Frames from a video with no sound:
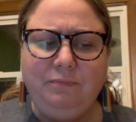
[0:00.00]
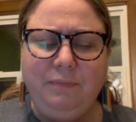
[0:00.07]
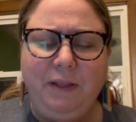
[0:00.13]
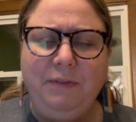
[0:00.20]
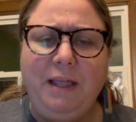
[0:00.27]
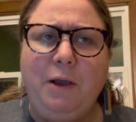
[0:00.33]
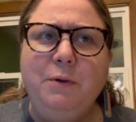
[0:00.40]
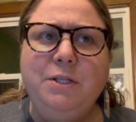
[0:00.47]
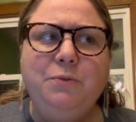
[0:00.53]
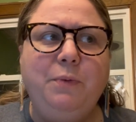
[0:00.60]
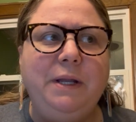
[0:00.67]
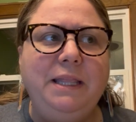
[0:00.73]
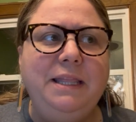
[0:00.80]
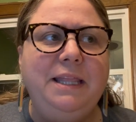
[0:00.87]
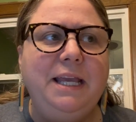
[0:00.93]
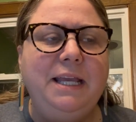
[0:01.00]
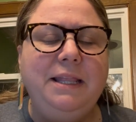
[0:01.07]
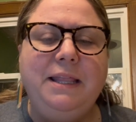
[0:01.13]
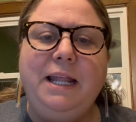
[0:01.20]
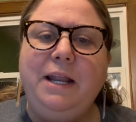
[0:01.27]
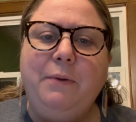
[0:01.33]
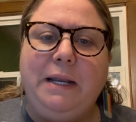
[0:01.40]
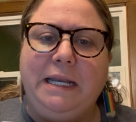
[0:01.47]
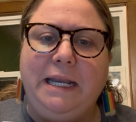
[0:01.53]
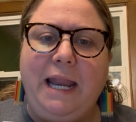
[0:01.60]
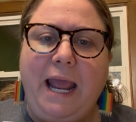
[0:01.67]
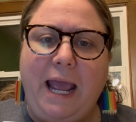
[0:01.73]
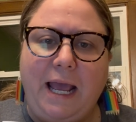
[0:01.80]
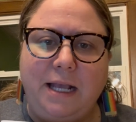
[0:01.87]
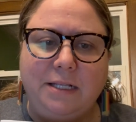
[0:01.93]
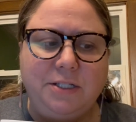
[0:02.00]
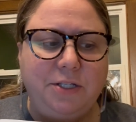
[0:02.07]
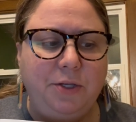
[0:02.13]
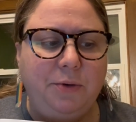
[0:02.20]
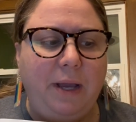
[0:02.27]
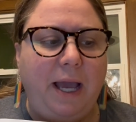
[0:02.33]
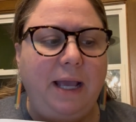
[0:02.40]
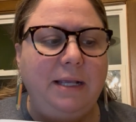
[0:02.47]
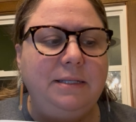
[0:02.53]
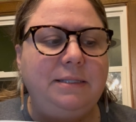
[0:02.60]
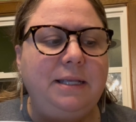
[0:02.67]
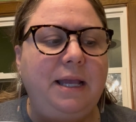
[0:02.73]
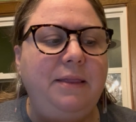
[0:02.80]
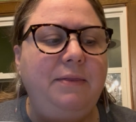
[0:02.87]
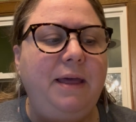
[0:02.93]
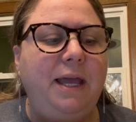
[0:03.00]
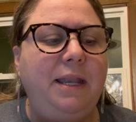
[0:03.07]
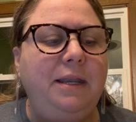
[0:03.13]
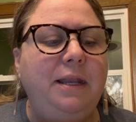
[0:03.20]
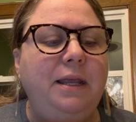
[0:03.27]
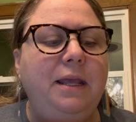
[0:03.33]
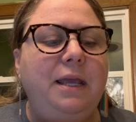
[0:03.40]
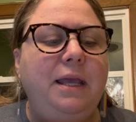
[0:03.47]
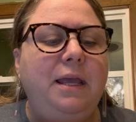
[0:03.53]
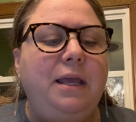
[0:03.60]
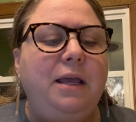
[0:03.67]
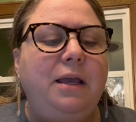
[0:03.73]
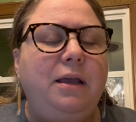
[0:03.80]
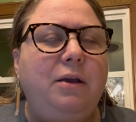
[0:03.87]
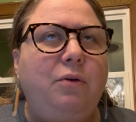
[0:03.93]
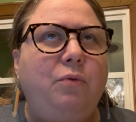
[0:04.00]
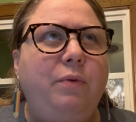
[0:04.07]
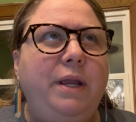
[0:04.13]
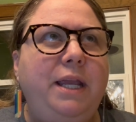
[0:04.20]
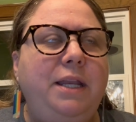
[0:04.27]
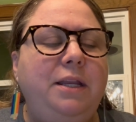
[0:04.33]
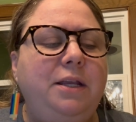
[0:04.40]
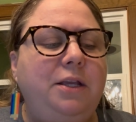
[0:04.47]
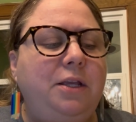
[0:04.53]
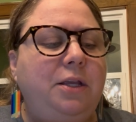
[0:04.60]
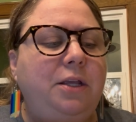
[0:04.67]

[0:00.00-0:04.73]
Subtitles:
that was one thing that I wanted to ask you guys. And then when